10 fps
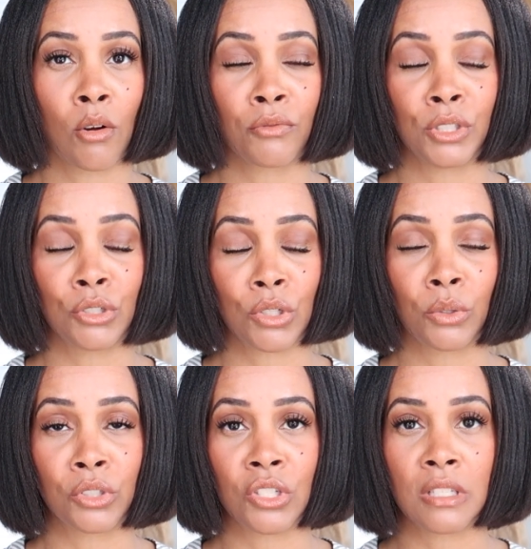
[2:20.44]
over your
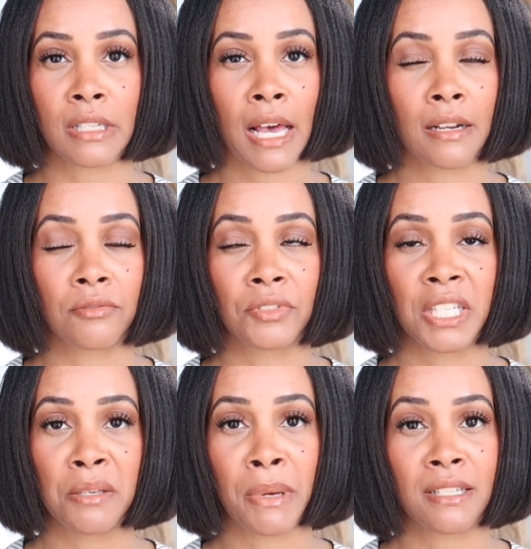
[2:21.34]
shoulders just to kind of keep